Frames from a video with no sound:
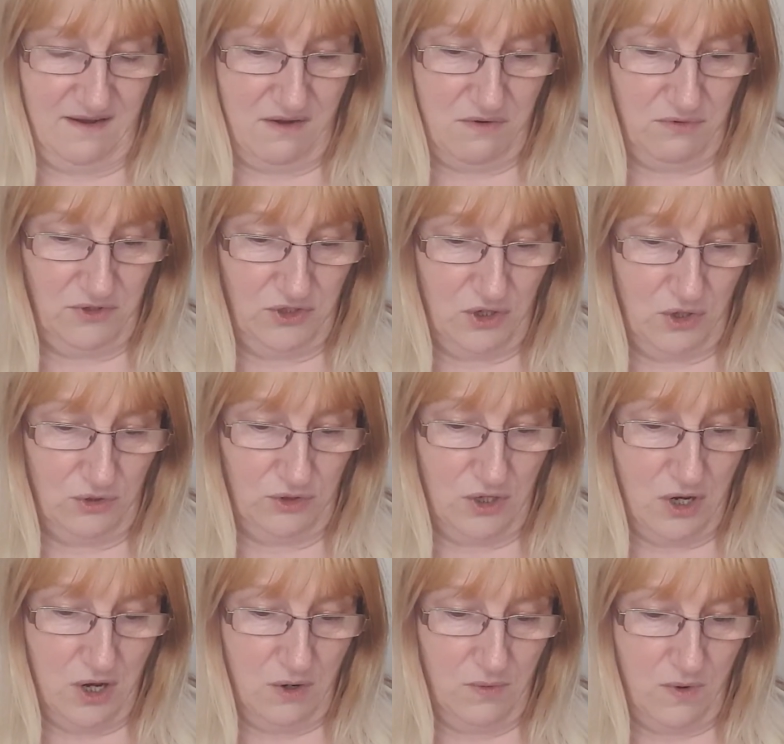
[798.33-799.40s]
all sorts.
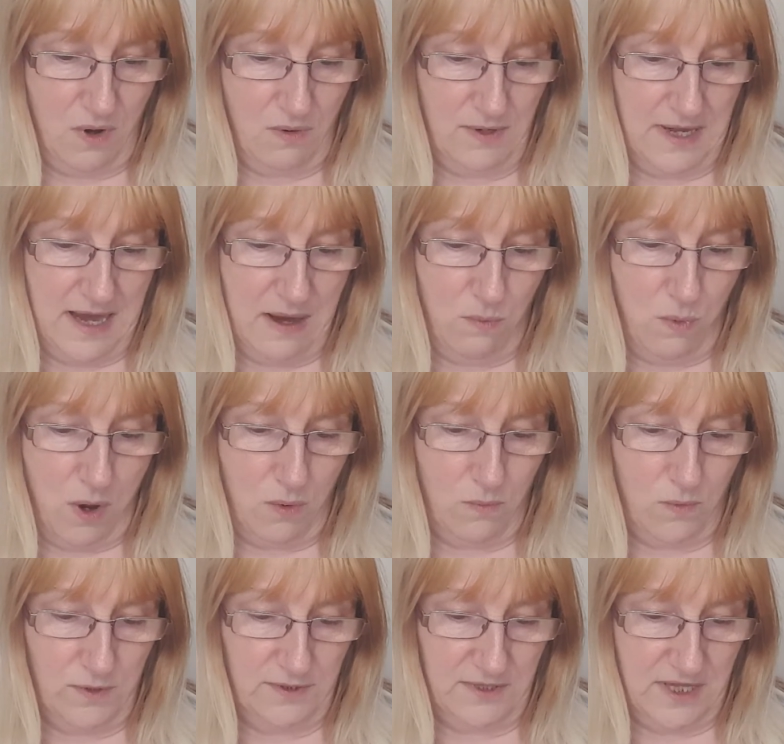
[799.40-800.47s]
Go on here, what
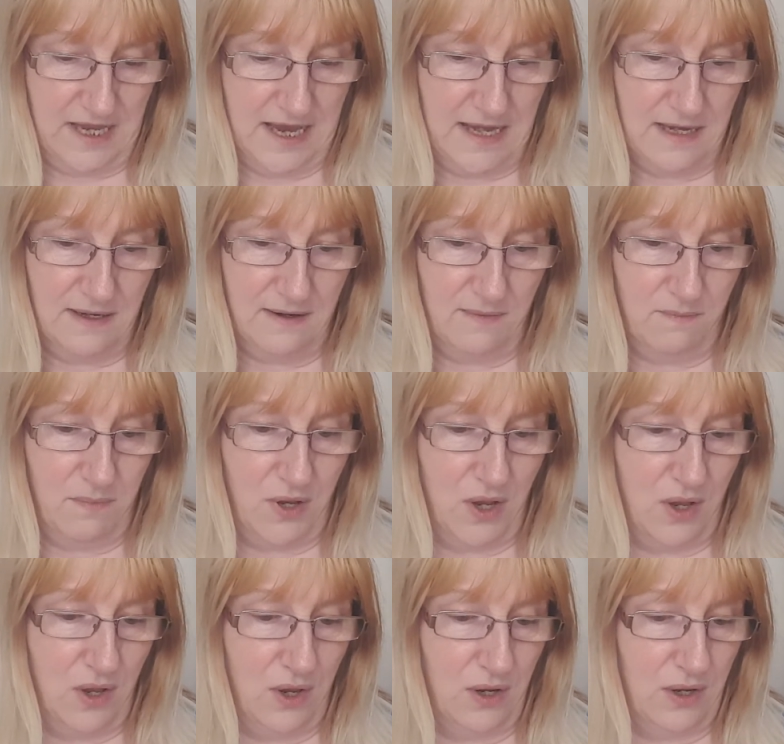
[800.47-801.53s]
was the
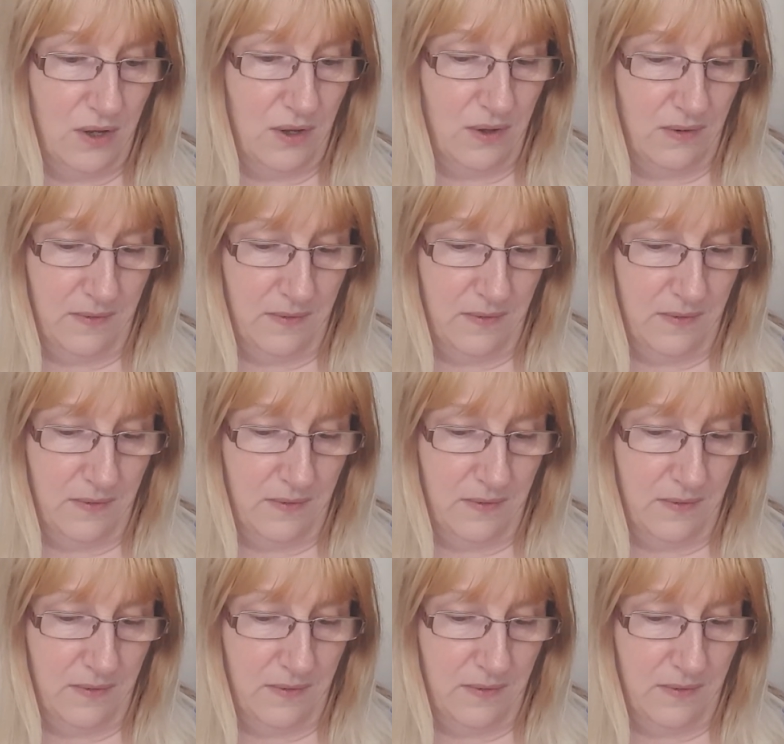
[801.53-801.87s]
Hindenburg?